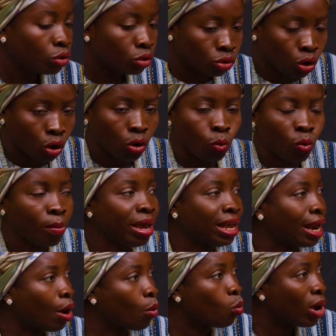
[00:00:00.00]
So
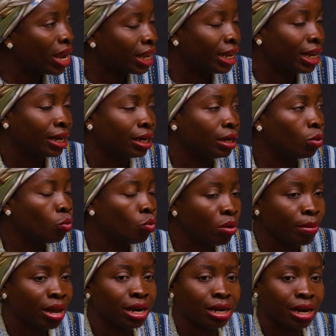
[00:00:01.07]
women are working.
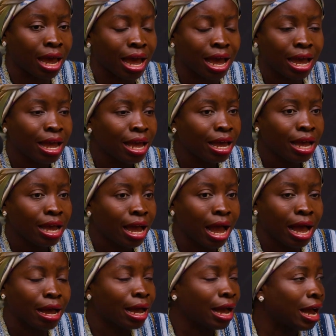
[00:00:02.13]
Women
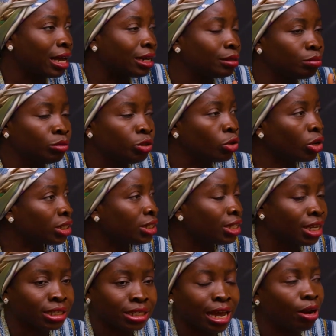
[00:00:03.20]
are
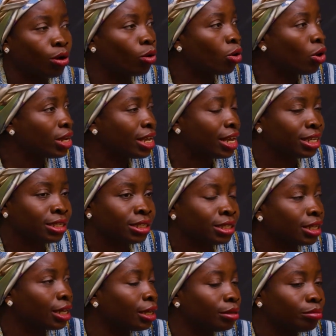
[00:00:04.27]
doctors, are
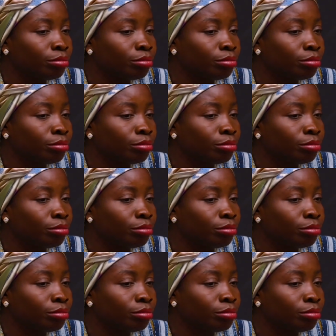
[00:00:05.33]
lawyers,